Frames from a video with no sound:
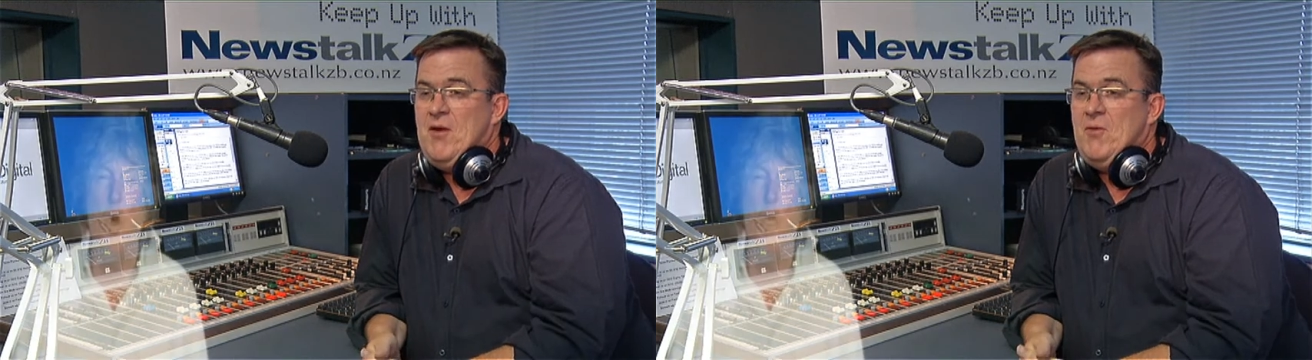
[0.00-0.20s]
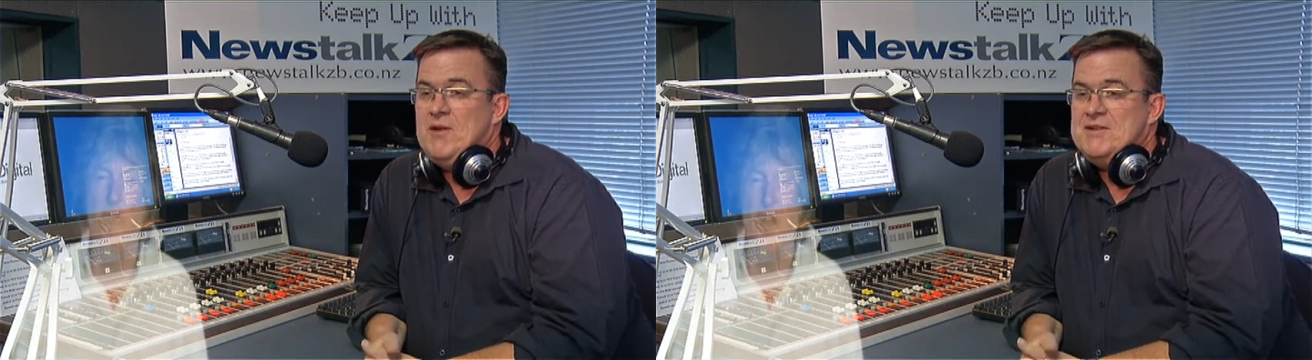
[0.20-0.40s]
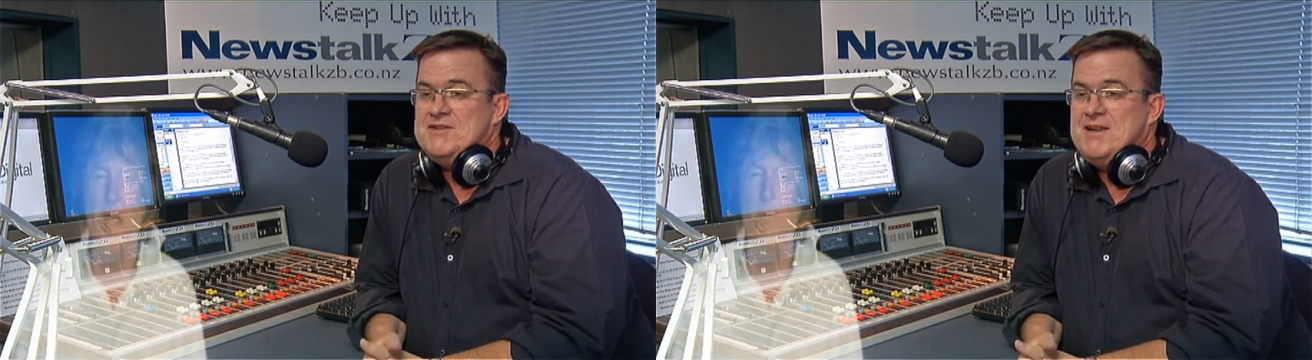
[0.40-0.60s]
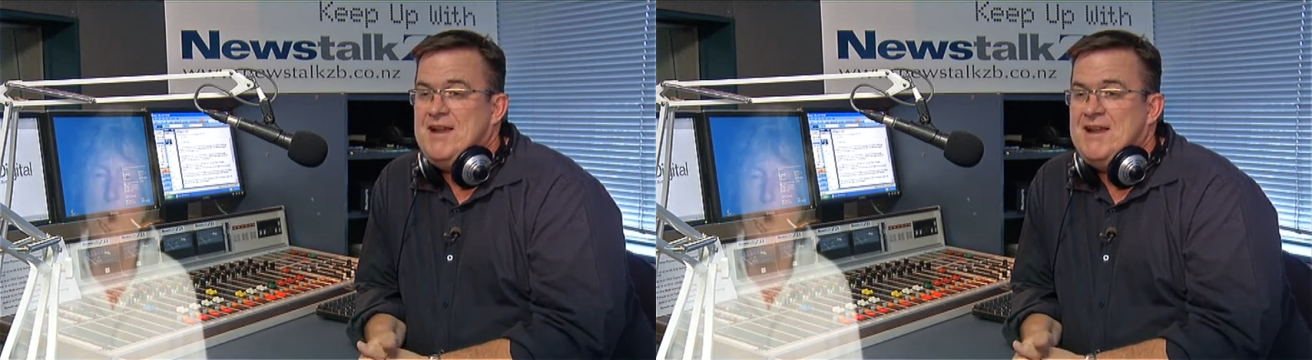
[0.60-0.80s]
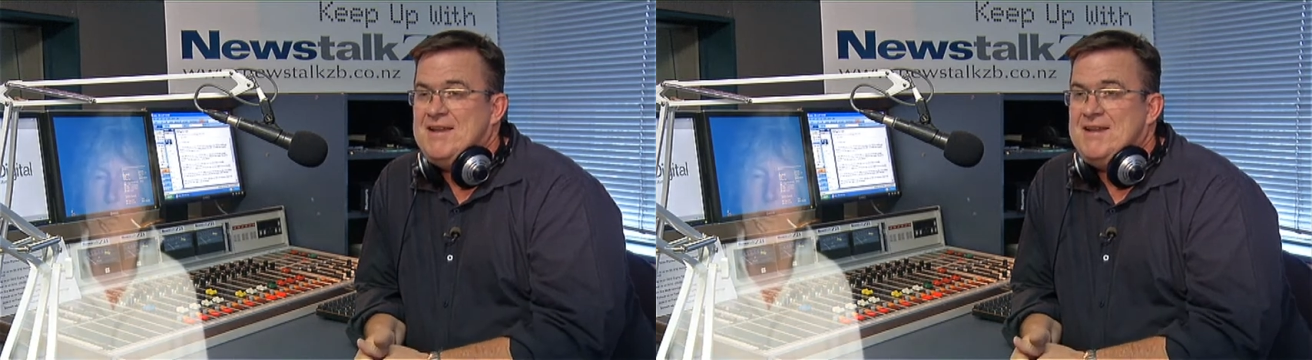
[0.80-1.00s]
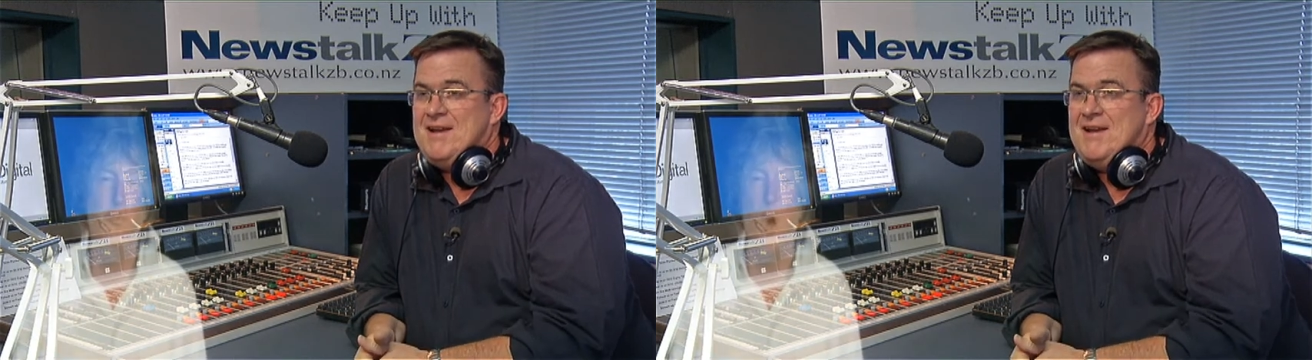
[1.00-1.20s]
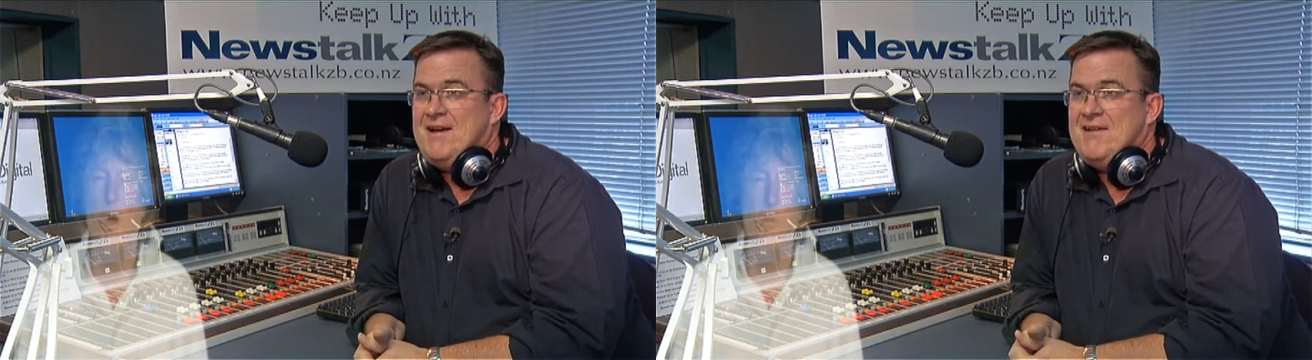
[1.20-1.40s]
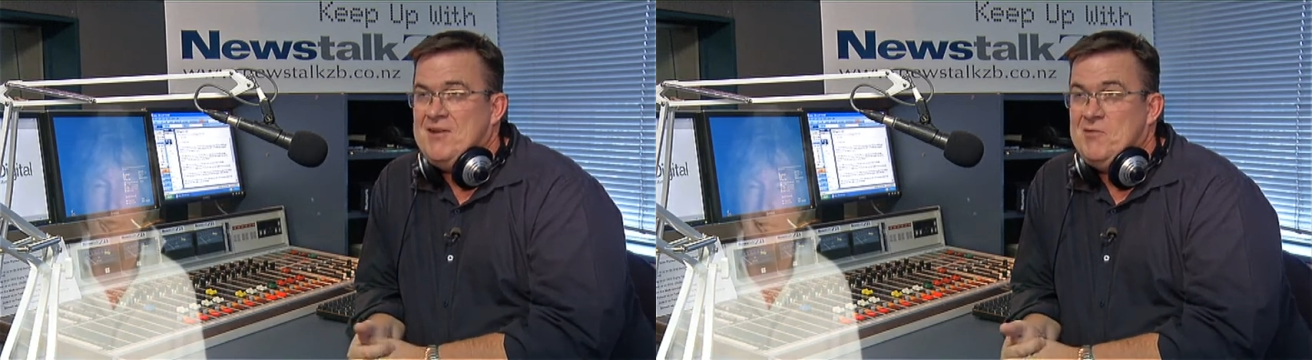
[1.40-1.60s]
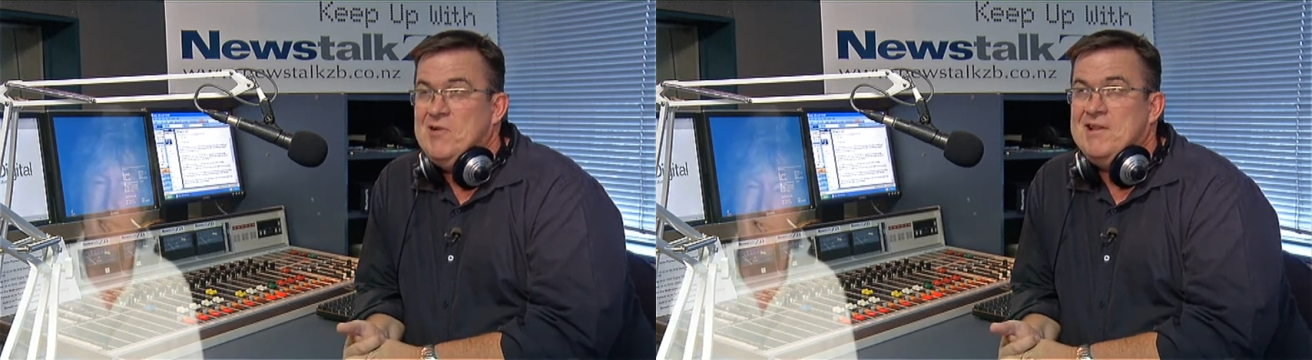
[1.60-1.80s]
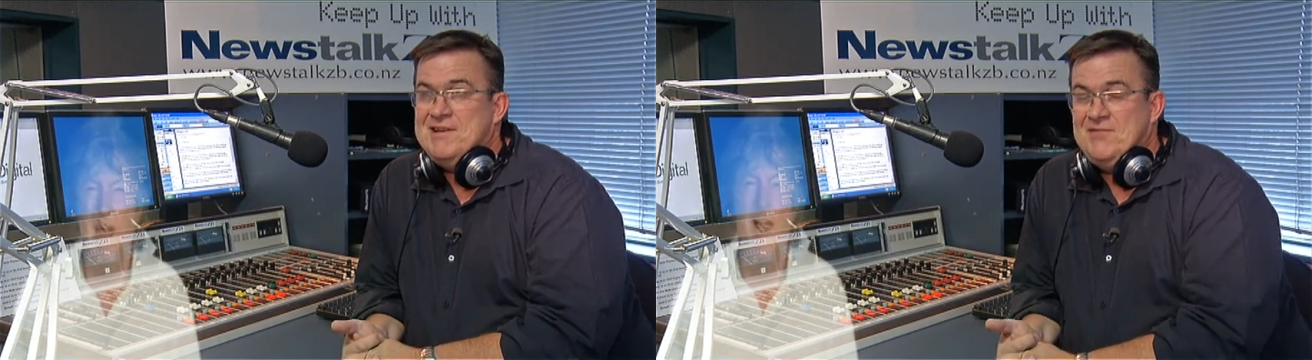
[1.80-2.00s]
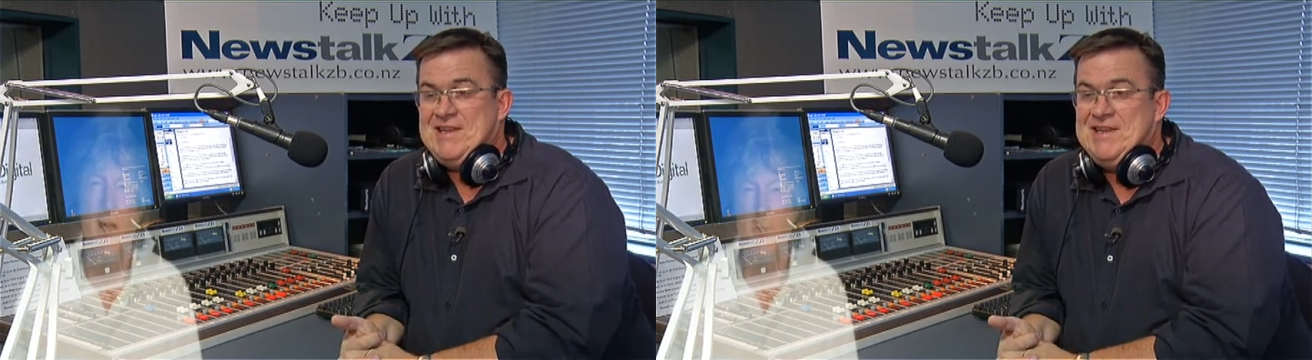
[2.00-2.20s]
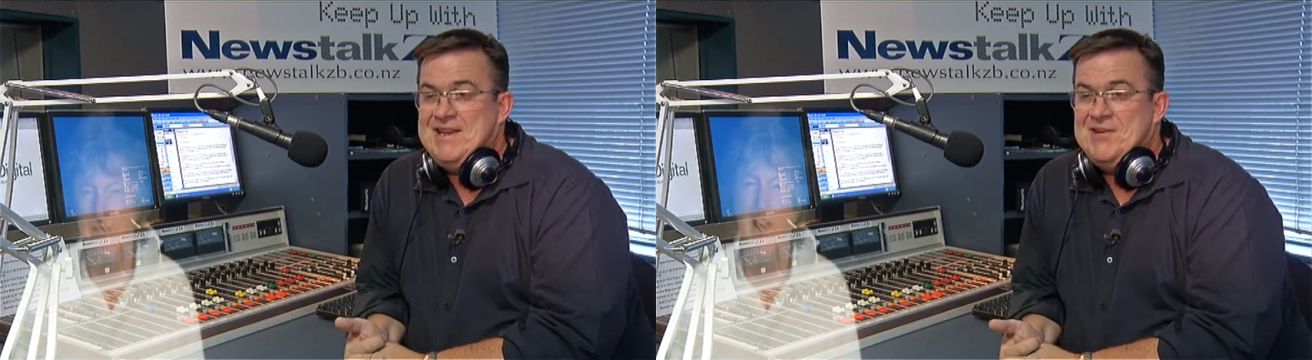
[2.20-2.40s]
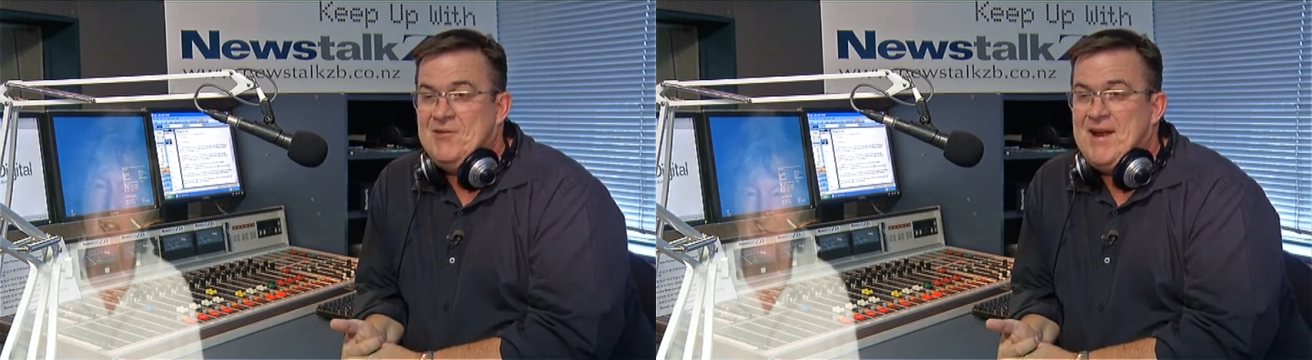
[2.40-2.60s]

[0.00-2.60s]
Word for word: which at, uh, I think, a relatively tender